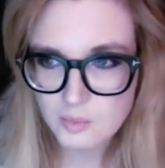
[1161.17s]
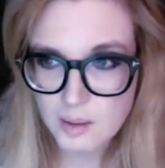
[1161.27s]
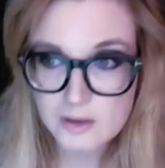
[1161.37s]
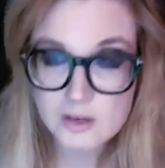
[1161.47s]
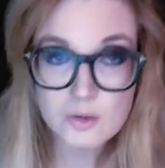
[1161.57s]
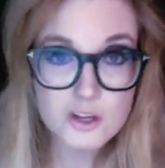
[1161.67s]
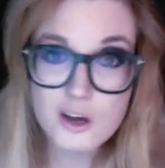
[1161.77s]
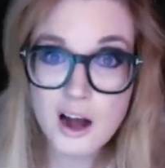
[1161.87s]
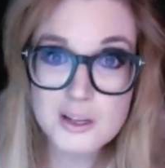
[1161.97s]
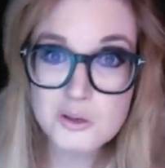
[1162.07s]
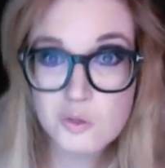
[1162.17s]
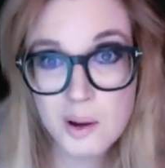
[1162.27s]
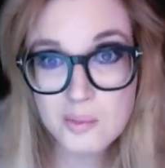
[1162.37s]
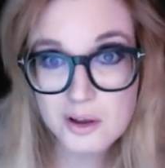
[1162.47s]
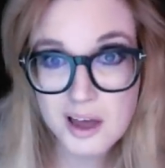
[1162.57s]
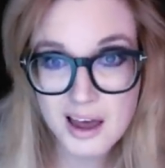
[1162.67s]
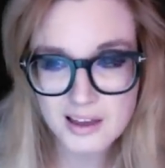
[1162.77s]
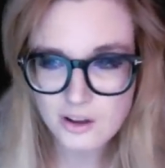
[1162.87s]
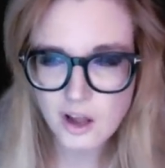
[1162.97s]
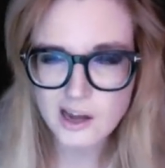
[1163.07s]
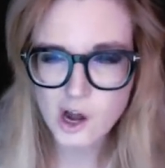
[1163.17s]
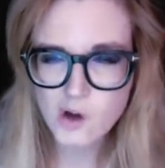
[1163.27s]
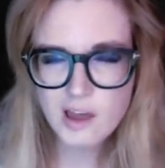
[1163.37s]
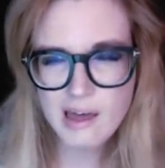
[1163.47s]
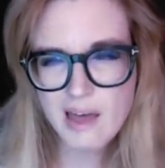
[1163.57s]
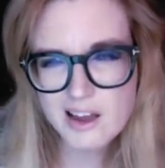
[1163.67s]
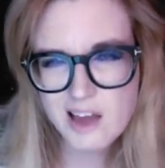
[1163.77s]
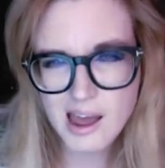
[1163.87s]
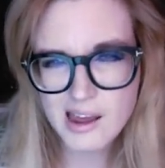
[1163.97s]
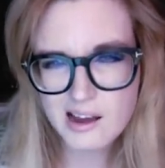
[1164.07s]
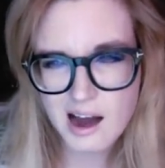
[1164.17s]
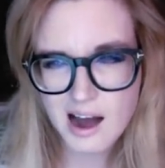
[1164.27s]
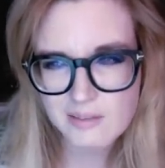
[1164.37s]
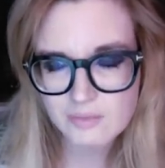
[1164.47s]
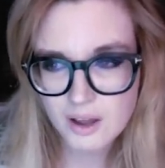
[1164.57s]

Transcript: Maybe some of the gods remember Kang. They're like, oh yeah, that Kang guy.